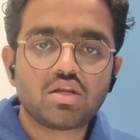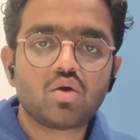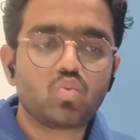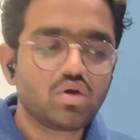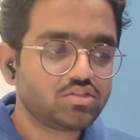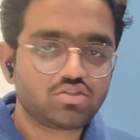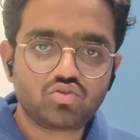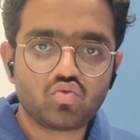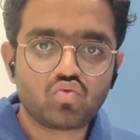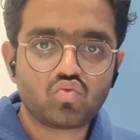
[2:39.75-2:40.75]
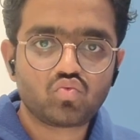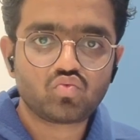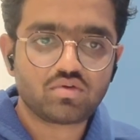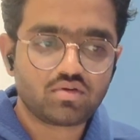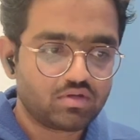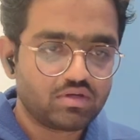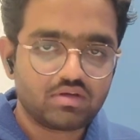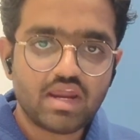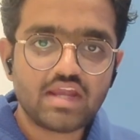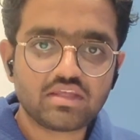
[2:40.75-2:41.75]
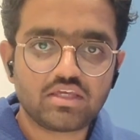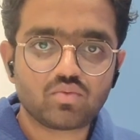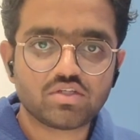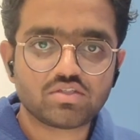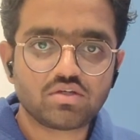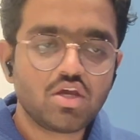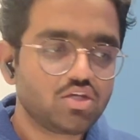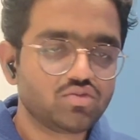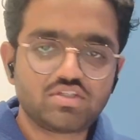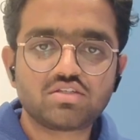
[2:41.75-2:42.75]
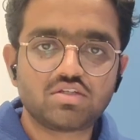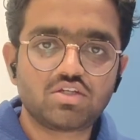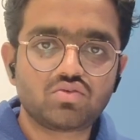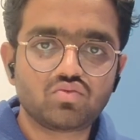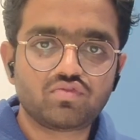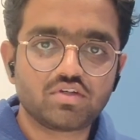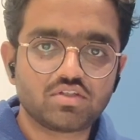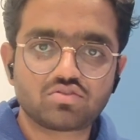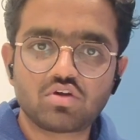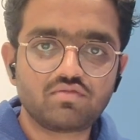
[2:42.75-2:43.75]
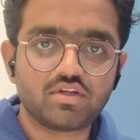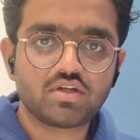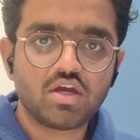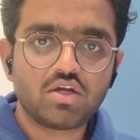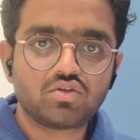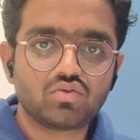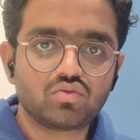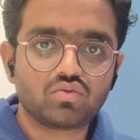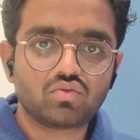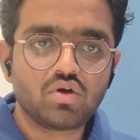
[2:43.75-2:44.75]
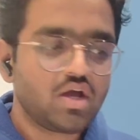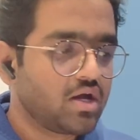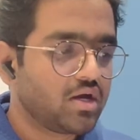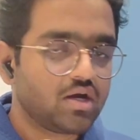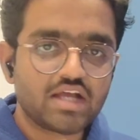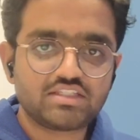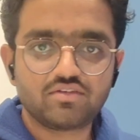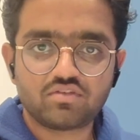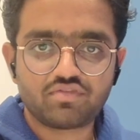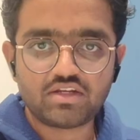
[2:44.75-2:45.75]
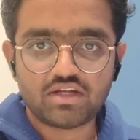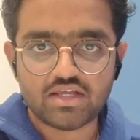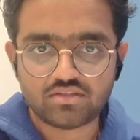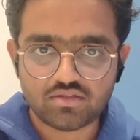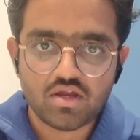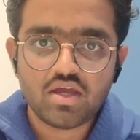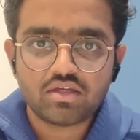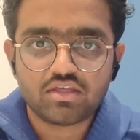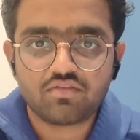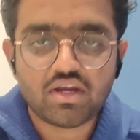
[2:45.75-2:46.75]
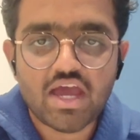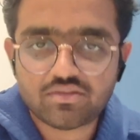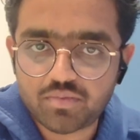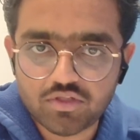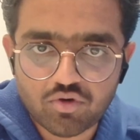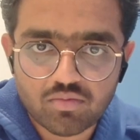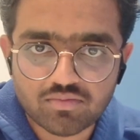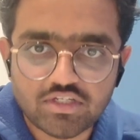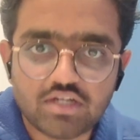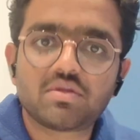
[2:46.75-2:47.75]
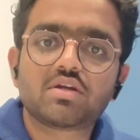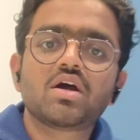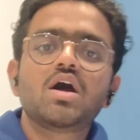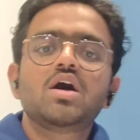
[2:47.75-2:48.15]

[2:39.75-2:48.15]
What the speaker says: Now once you write the equation, you just need to further solve it to achieve the final answer given as per the problem statement.